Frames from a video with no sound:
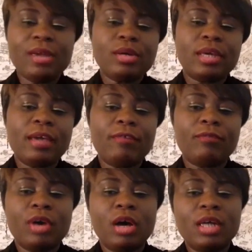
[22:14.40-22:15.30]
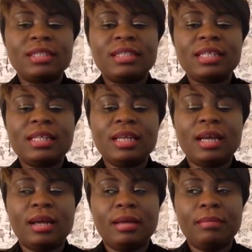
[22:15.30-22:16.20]
you give us the
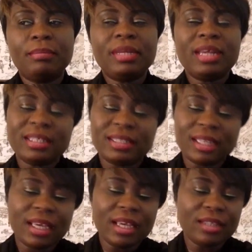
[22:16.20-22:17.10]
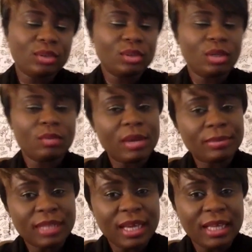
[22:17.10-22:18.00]
links again to your
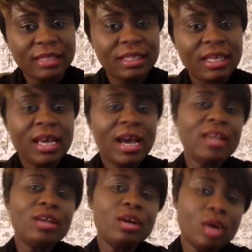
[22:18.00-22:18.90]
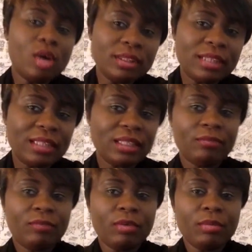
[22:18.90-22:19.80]
website and your contact
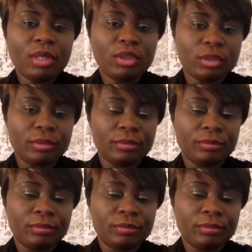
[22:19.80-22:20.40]
information?